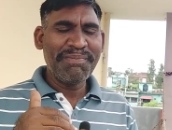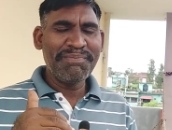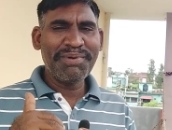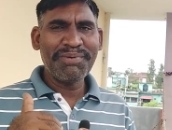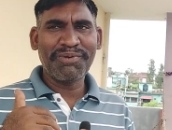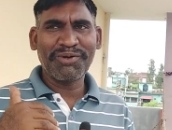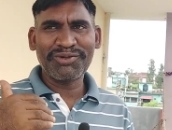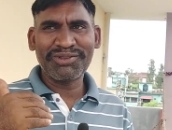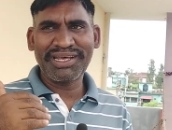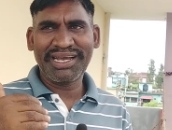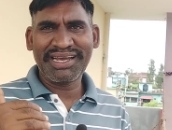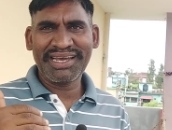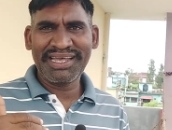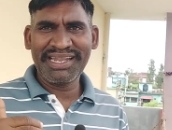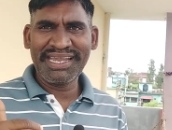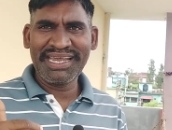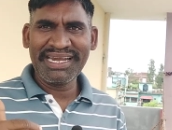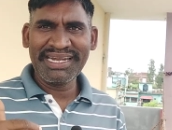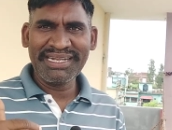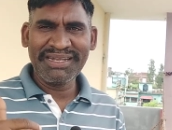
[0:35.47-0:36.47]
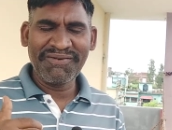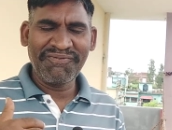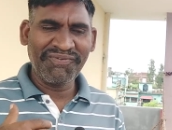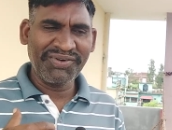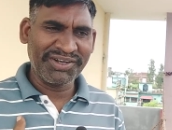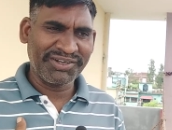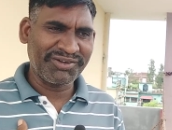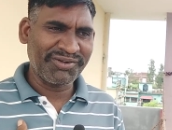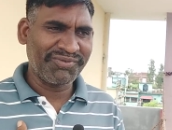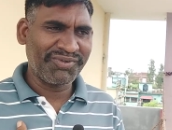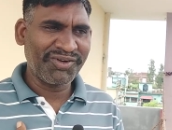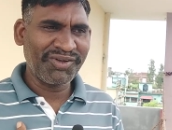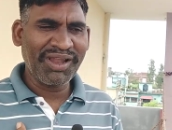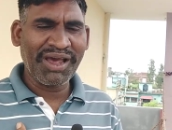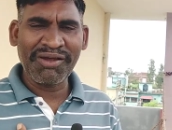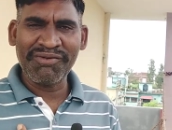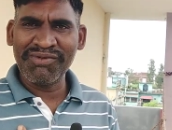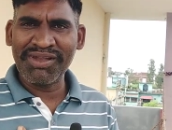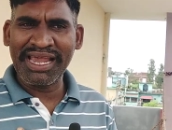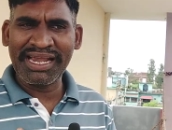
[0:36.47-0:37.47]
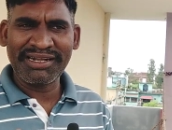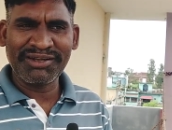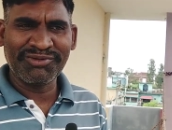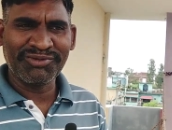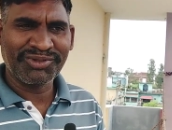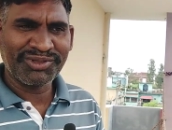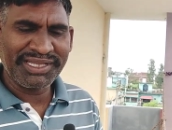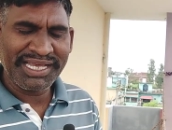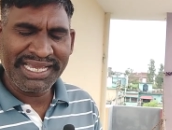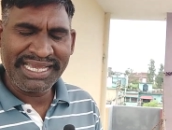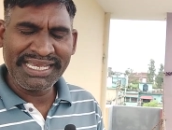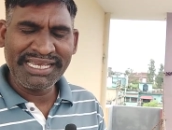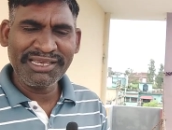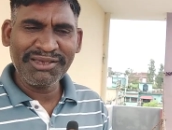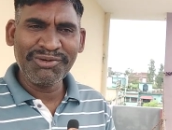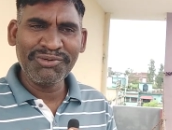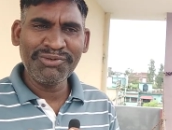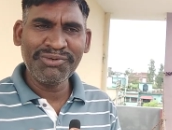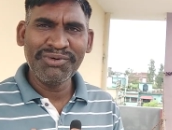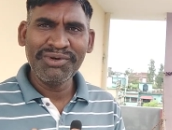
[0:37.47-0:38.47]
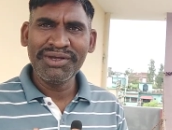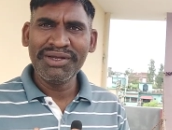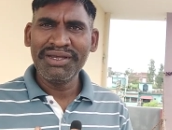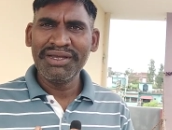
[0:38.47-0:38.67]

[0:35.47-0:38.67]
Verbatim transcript: before the connect first of all I would like to thank you